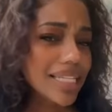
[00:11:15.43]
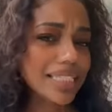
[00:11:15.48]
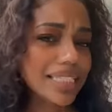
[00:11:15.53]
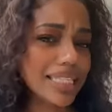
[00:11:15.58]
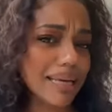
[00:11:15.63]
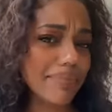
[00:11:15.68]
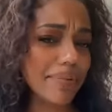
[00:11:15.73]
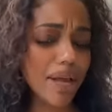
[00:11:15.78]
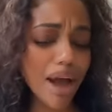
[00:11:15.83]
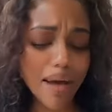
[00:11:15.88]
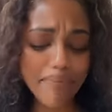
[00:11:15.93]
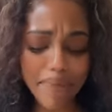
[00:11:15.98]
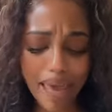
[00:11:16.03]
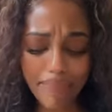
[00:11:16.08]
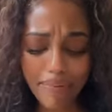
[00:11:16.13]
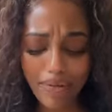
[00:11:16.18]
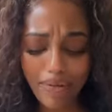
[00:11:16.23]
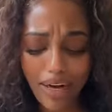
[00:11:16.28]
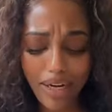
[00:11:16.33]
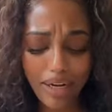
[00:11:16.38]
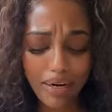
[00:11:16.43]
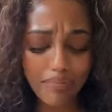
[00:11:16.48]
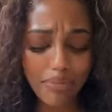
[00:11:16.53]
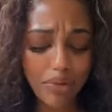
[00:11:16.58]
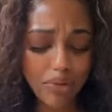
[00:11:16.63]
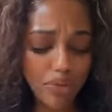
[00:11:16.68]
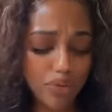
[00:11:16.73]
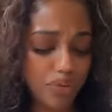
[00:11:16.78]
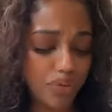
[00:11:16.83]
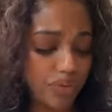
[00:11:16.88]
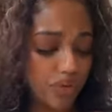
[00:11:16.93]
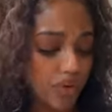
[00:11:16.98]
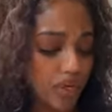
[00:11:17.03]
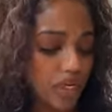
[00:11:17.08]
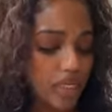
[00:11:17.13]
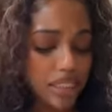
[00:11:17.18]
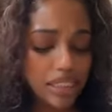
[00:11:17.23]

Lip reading: Some of y'all may be ready to move.